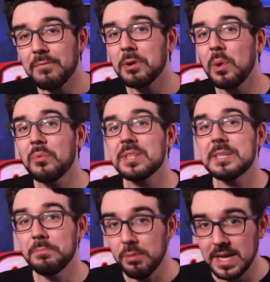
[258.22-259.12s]
everyone was
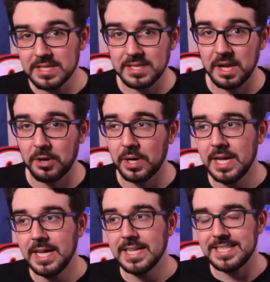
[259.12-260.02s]
impressed, though.
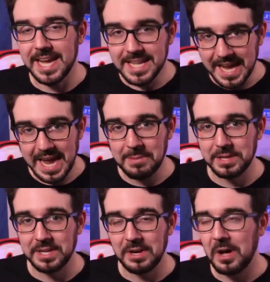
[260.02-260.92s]
Denny
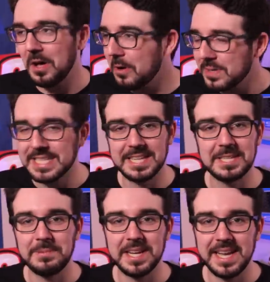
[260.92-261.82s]
Hamlin always has
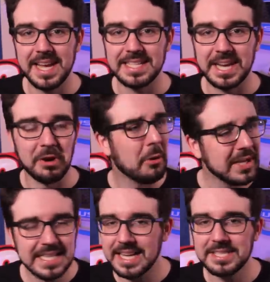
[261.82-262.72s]
to be a naysayer,
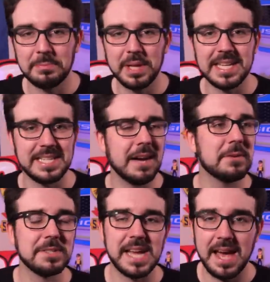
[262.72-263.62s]
always has to play
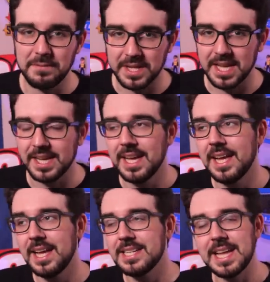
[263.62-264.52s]
devil's advocate.
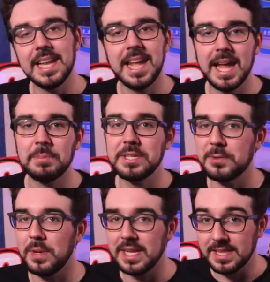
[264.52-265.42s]
Denny Hamlin
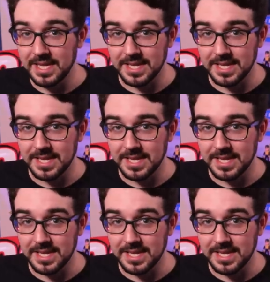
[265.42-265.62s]
tweeted